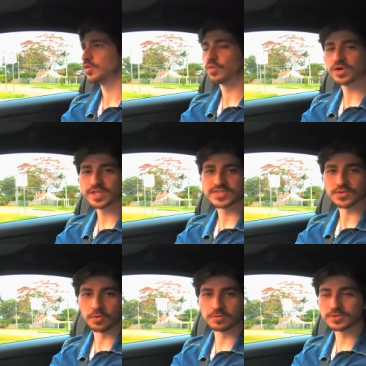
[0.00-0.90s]
What
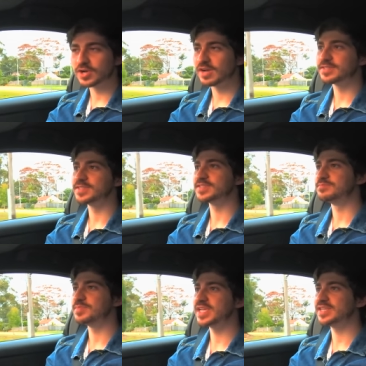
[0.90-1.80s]
this all drive
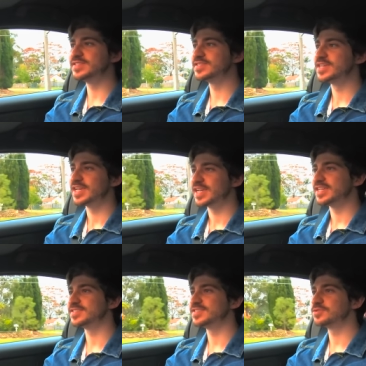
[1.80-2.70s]
system means
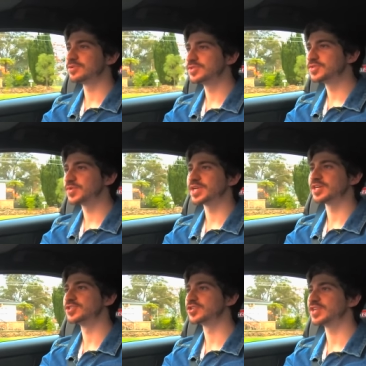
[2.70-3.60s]
is 0 to
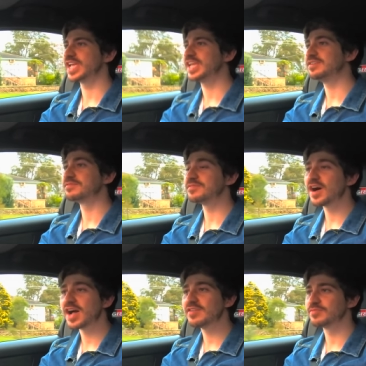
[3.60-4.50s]
100 in
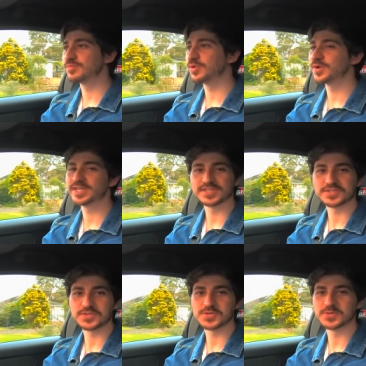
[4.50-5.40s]

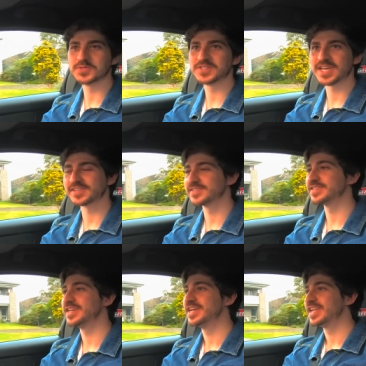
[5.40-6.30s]
5.2
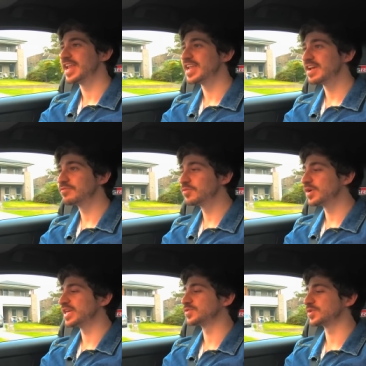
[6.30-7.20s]
seconds. And
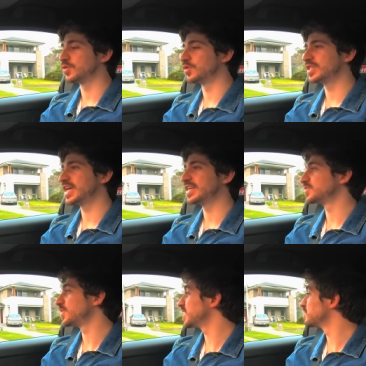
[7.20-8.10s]
everyone has recorded that
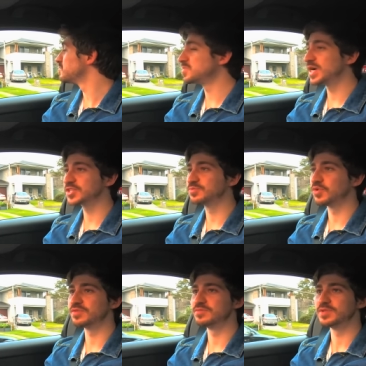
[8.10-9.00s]
as being much
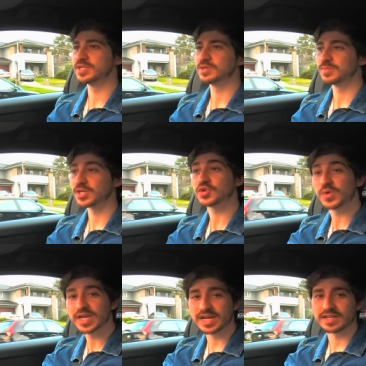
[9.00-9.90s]
more than, much
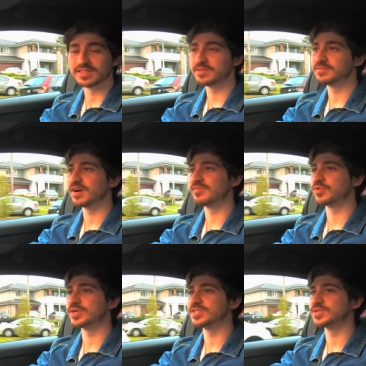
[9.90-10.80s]
quicker than
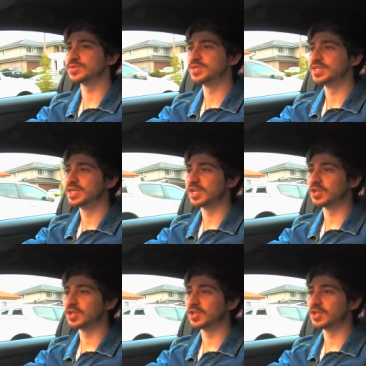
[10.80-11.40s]
5.2.